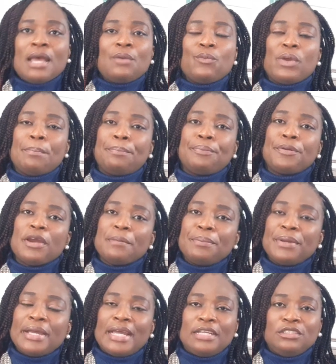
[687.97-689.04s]
With
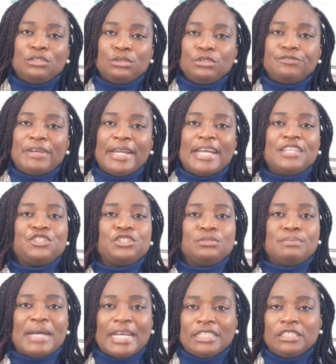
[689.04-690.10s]
proper and good
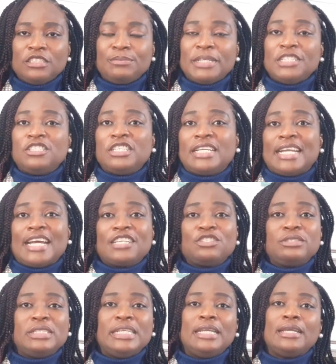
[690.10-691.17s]
financial management, you can
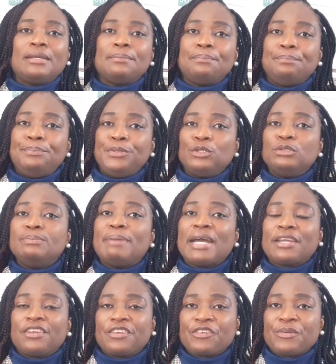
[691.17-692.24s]
actually build
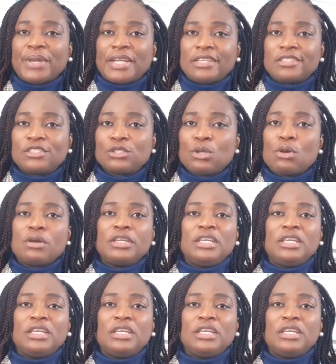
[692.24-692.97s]
back your credit score.